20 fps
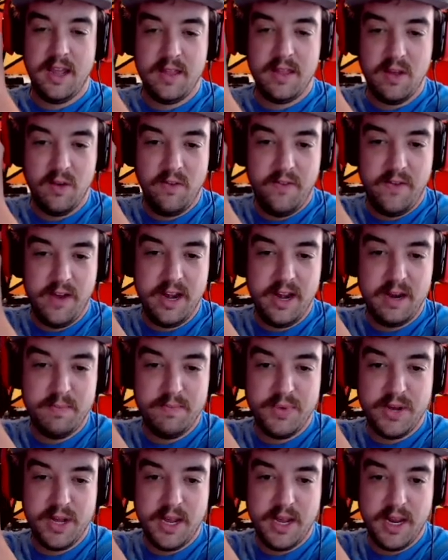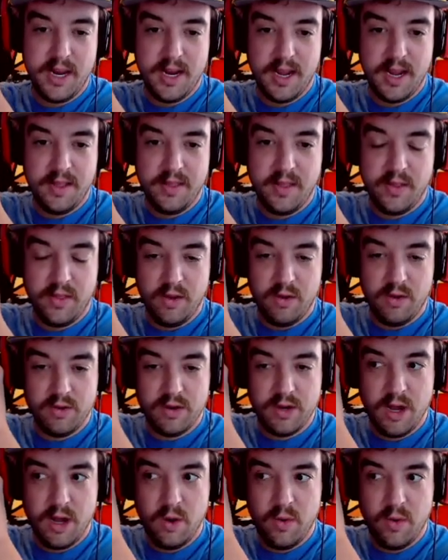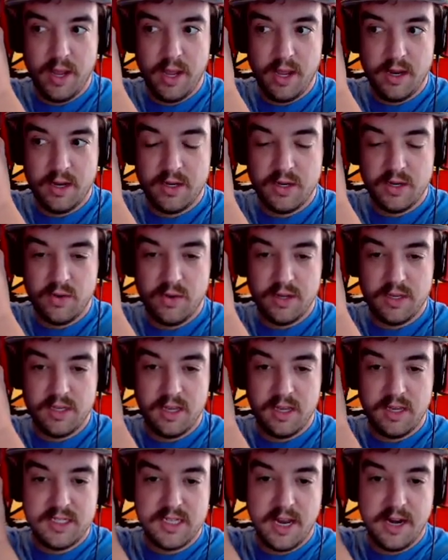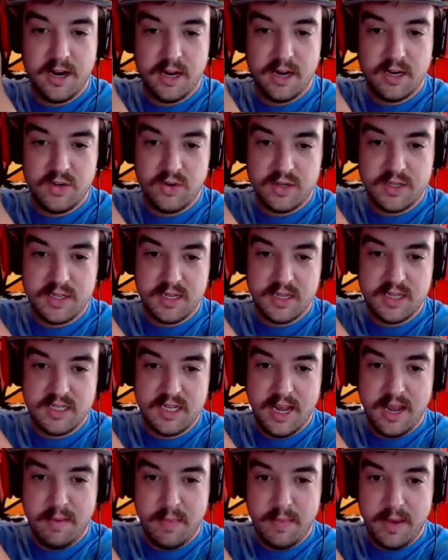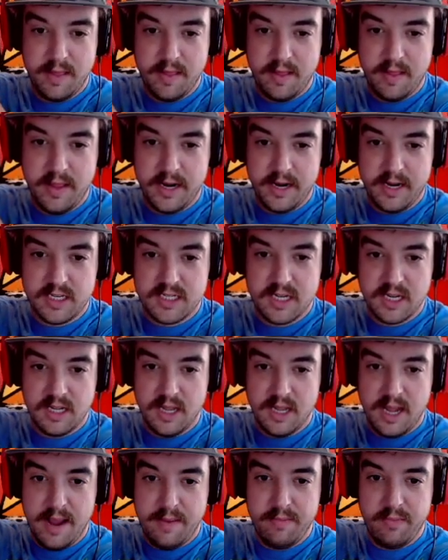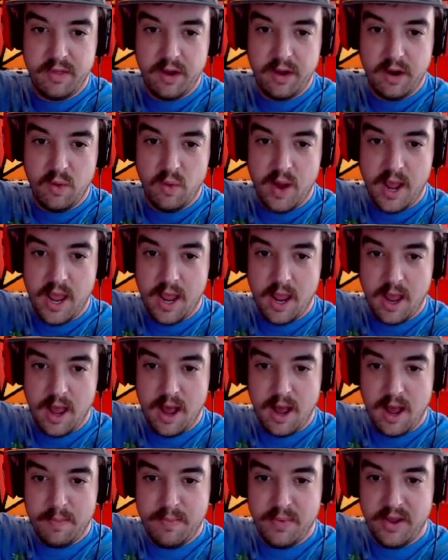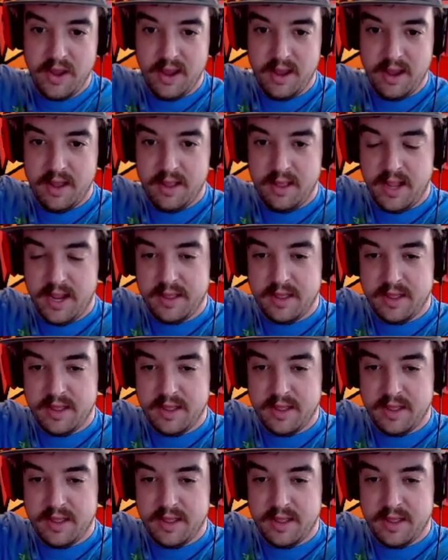they'll find a bud and then they'll go in towards the center, towards the stem, and then they just climb their way up like the